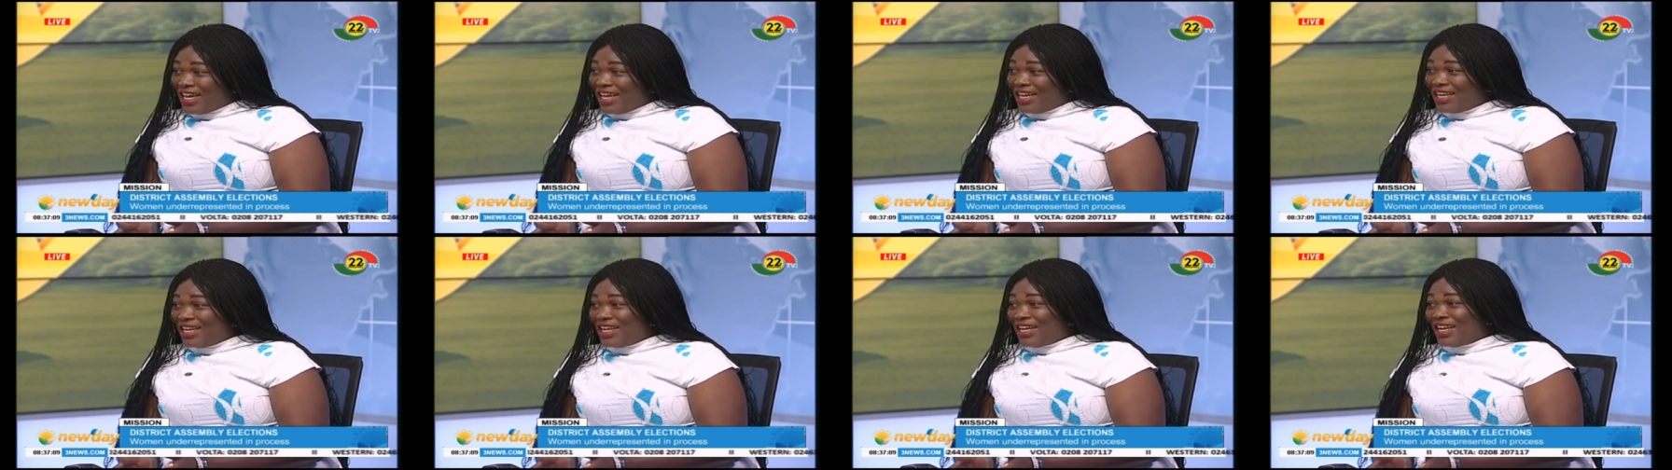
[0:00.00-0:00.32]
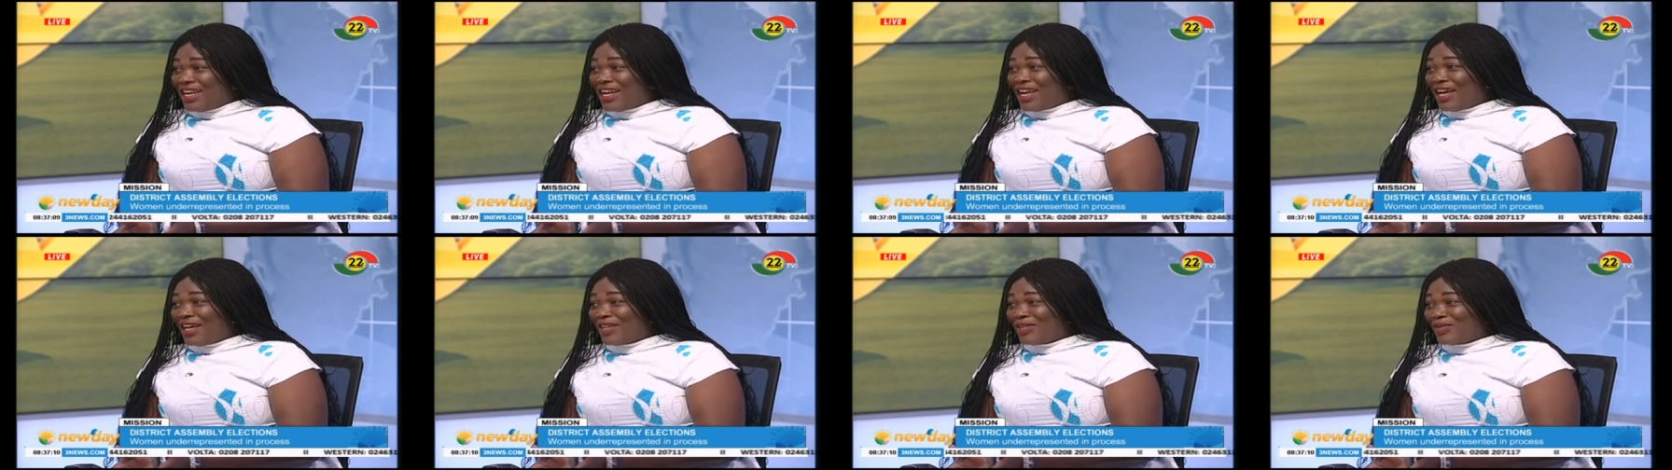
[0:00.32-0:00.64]
and
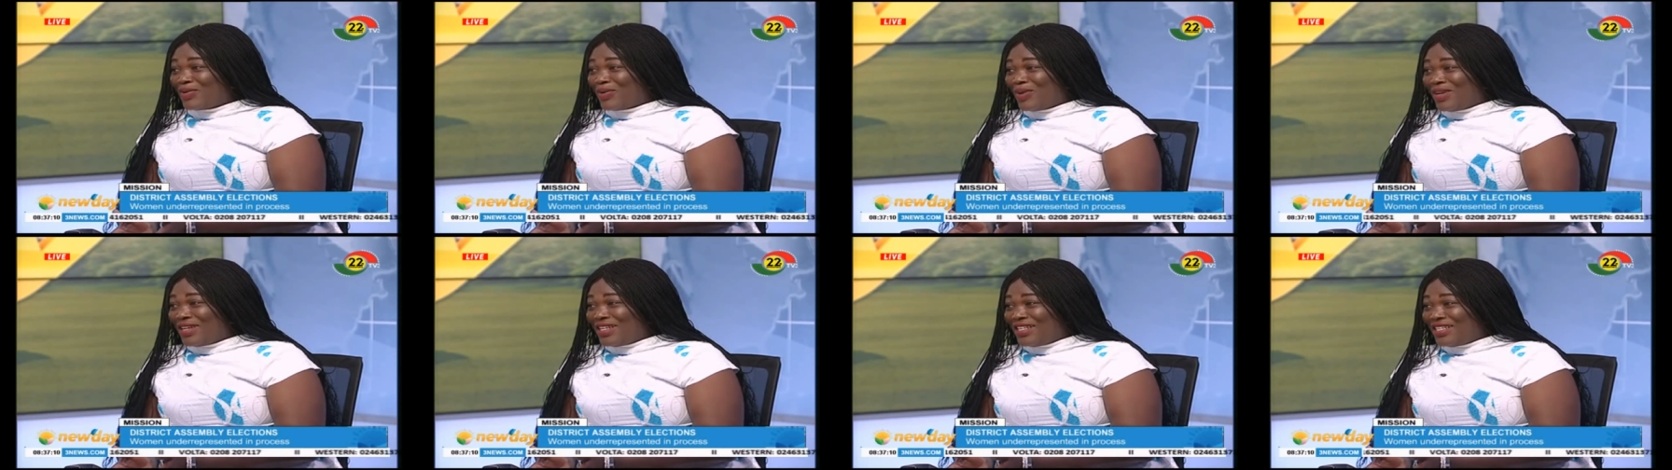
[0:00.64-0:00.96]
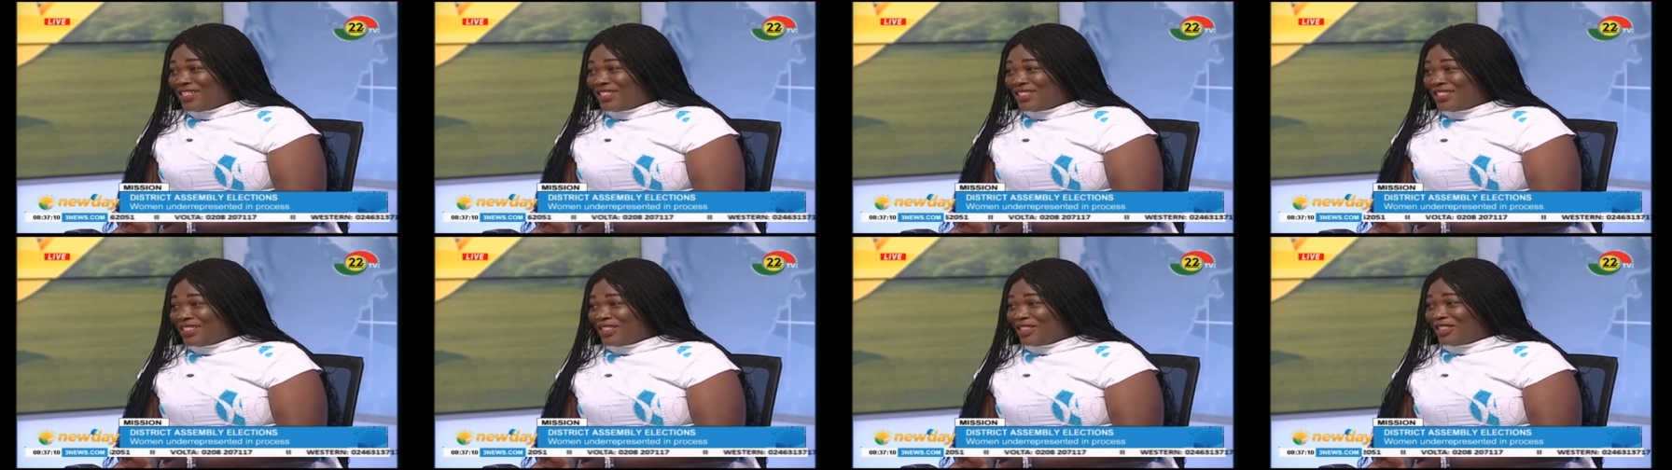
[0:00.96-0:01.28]
the last word
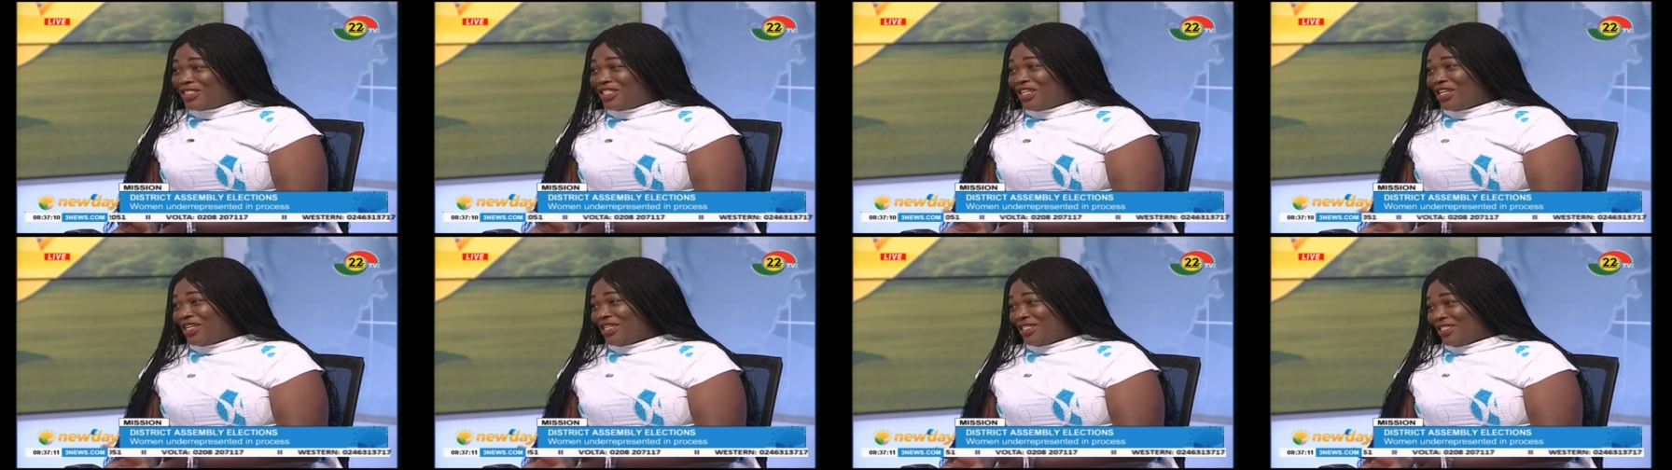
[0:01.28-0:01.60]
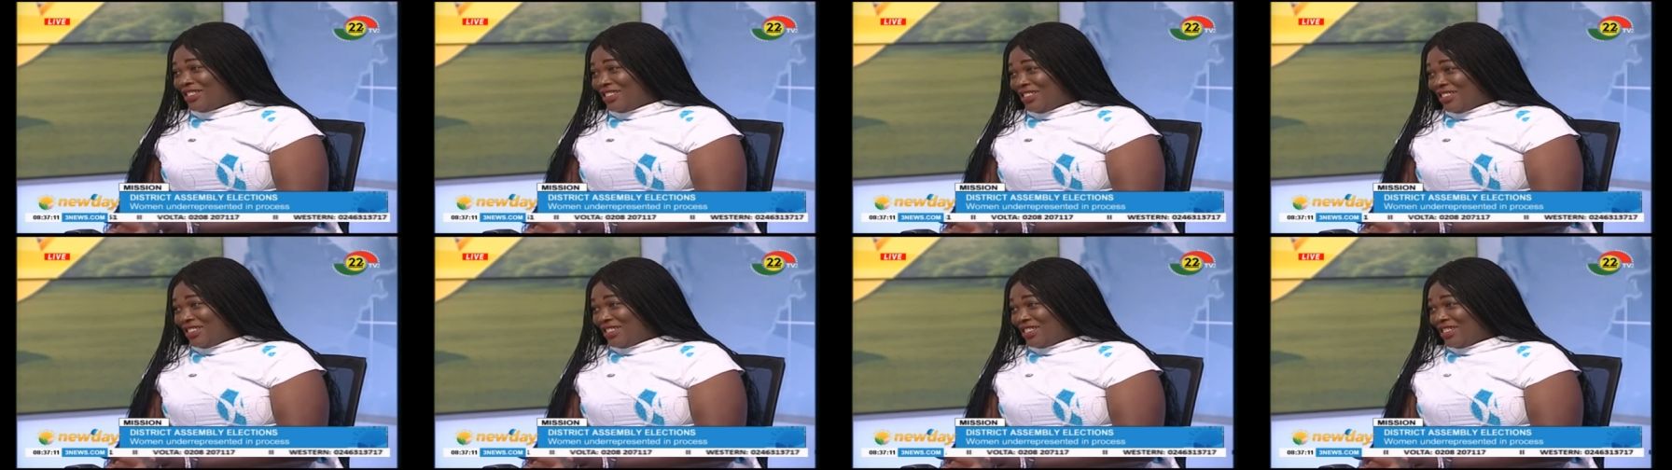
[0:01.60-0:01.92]
is
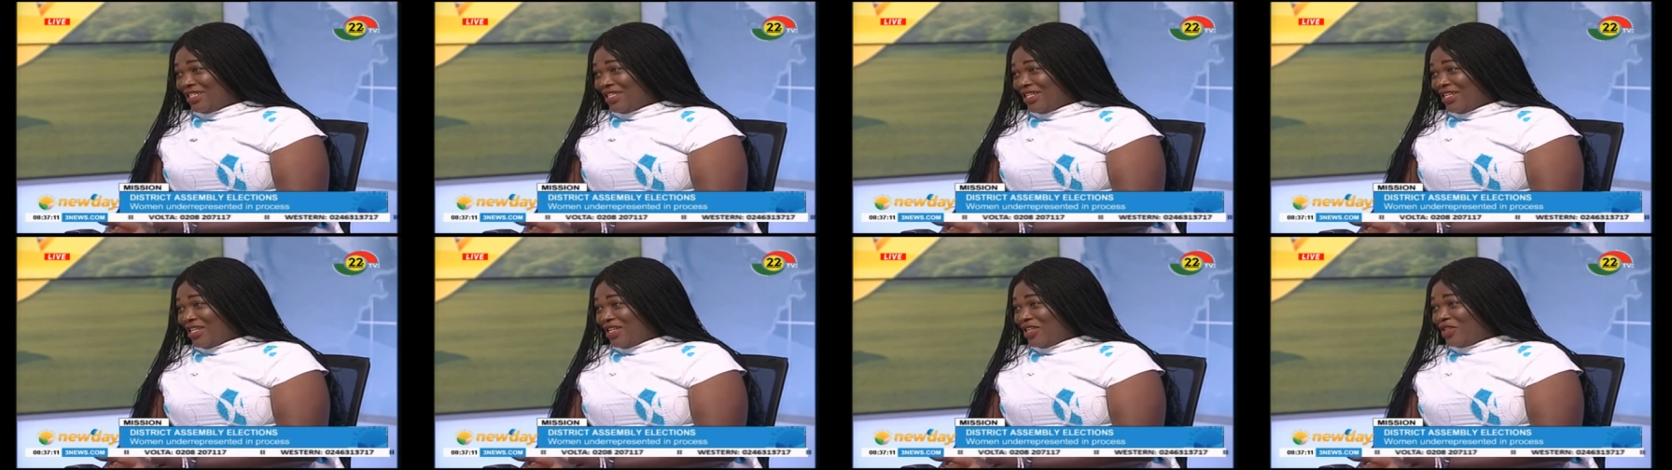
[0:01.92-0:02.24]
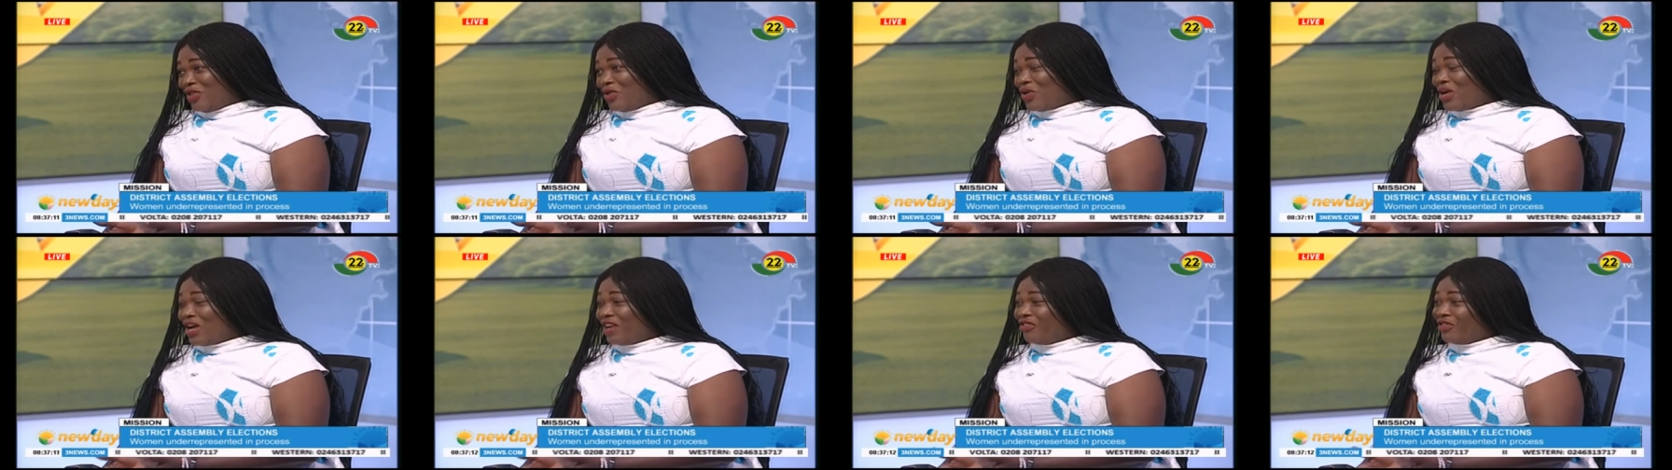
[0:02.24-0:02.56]
change yeah.
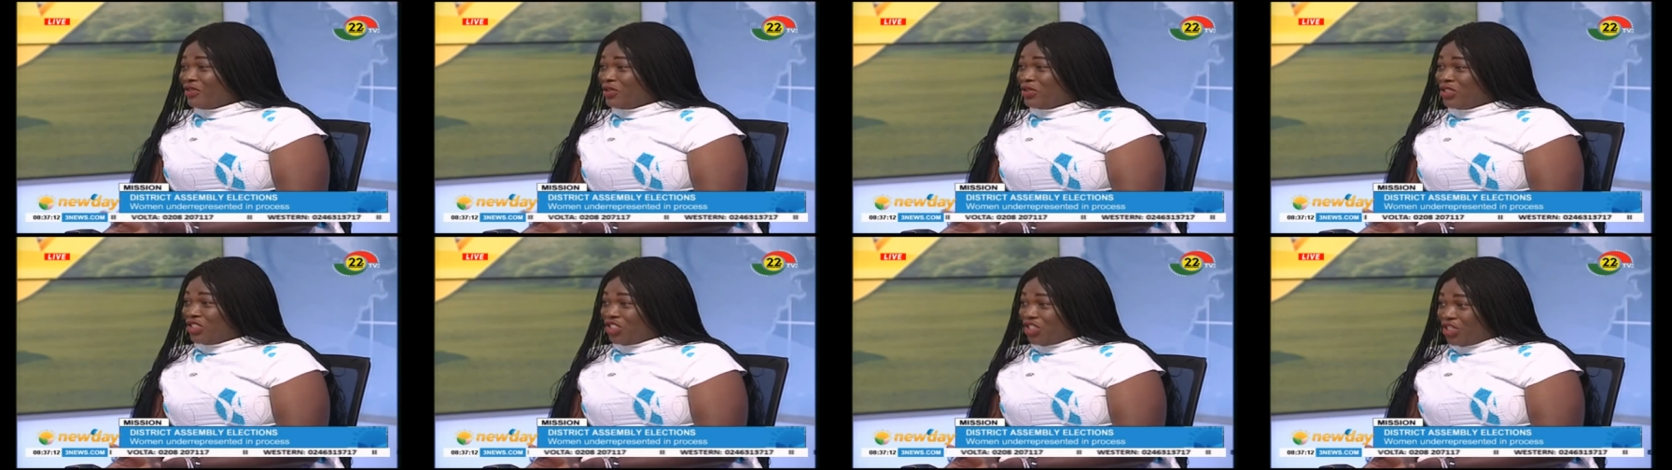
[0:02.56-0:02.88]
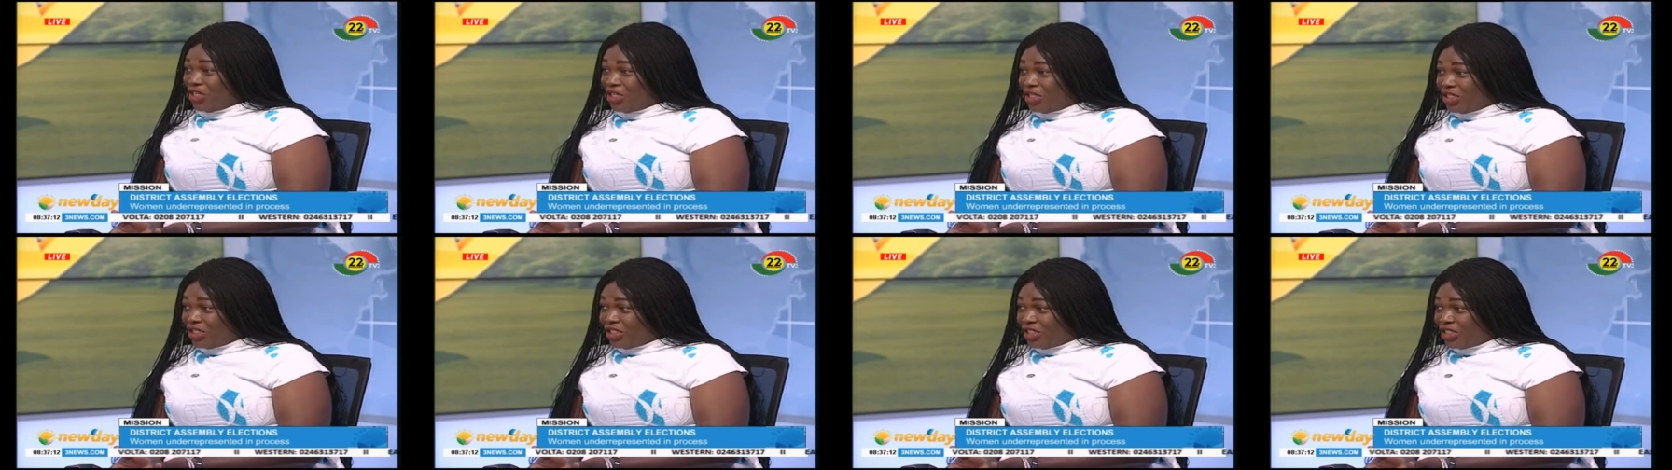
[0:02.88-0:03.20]
you have to
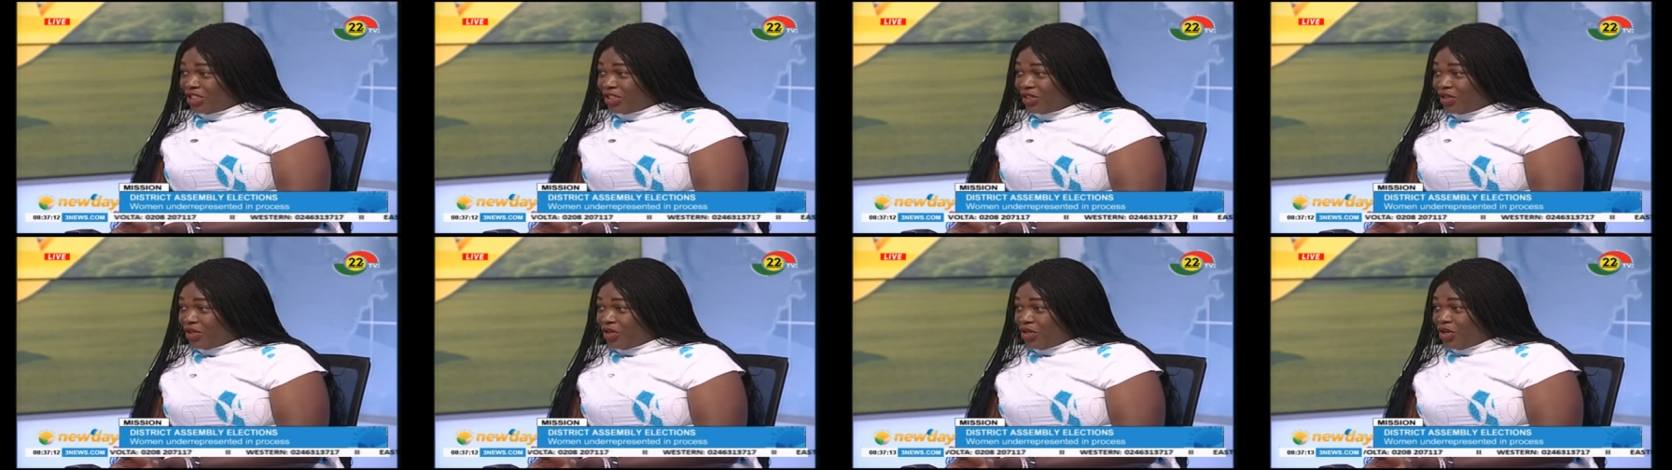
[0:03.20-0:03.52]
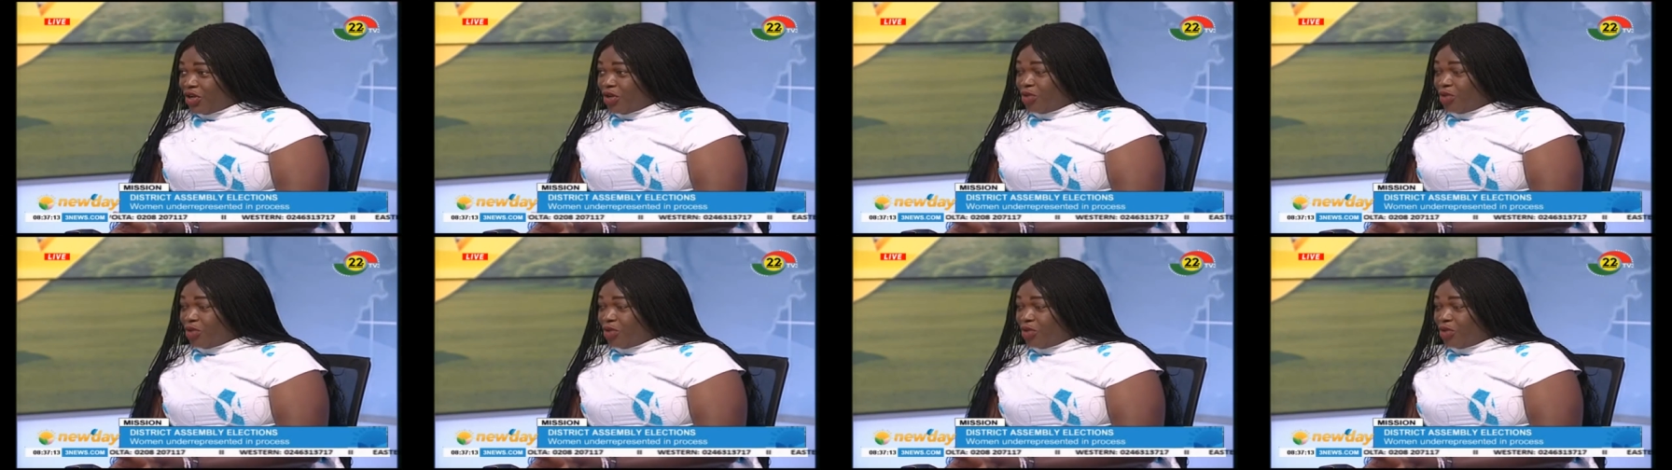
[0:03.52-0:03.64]
change yeah.